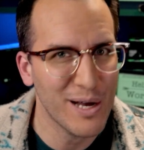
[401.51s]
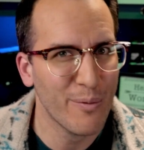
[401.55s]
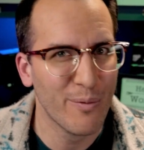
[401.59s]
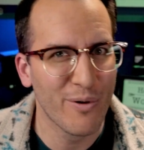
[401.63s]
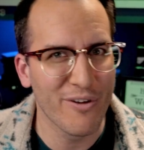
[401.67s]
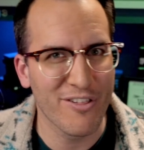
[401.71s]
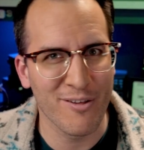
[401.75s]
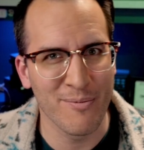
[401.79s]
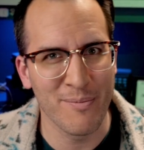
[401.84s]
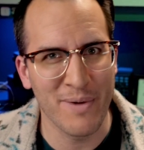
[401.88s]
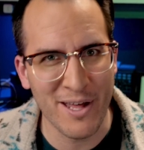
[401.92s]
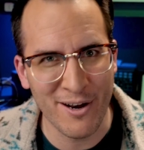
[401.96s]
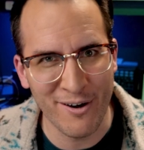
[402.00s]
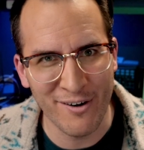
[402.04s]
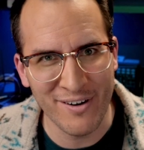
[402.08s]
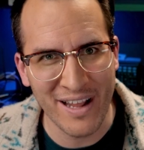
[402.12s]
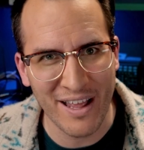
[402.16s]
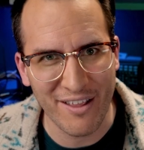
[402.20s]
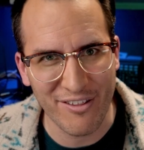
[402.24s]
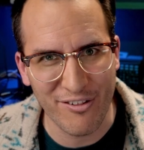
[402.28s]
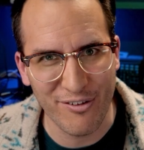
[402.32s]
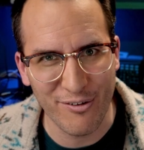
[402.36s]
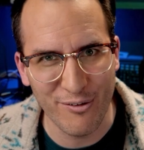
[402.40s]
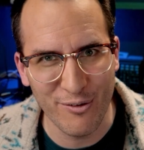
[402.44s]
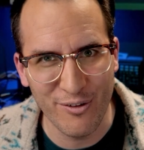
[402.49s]
With some
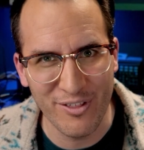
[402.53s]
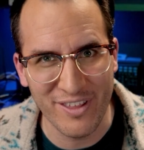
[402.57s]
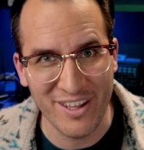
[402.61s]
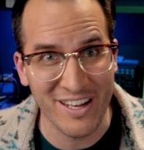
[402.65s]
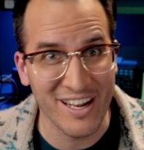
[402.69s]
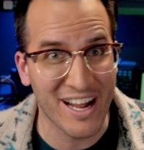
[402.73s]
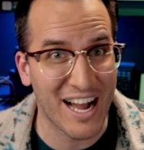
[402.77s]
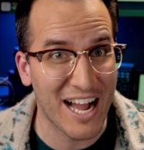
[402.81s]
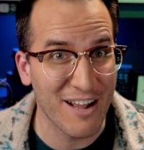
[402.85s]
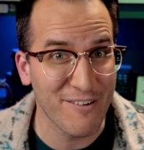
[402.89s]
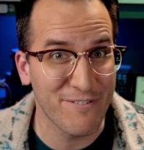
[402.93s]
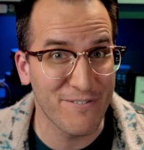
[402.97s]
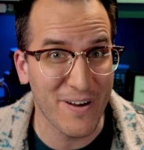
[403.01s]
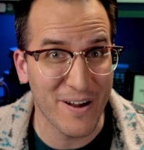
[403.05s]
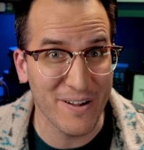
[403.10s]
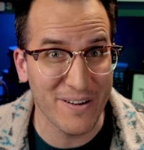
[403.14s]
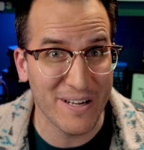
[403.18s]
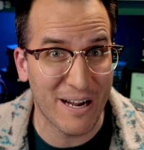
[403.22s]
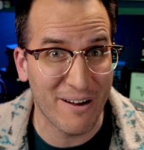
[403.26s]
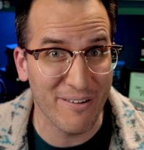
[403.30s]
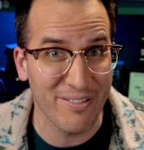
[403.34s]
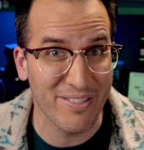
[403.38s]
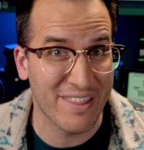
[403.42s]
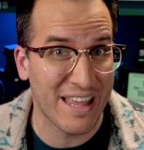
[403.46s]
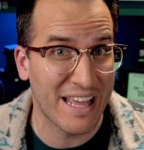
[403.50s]
internet sleuthing, I found
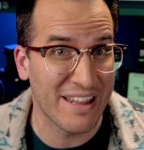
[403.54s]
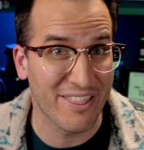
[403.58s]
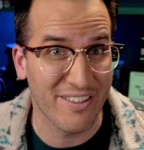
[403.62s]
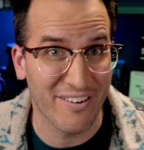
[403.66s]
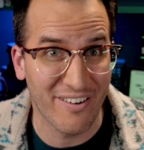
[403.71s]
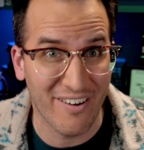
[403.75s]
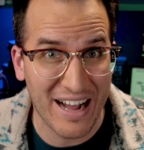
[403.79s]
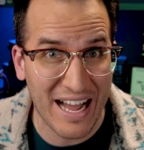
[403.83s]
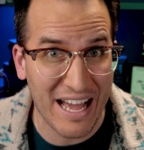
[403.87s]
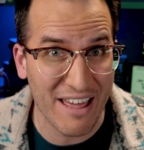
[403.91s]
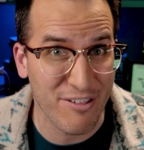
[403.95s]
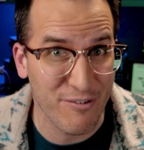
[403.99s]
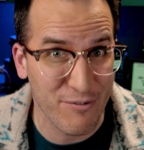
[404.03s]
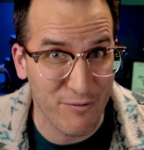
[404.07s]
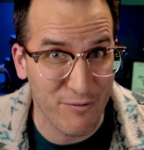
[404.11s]
out that the last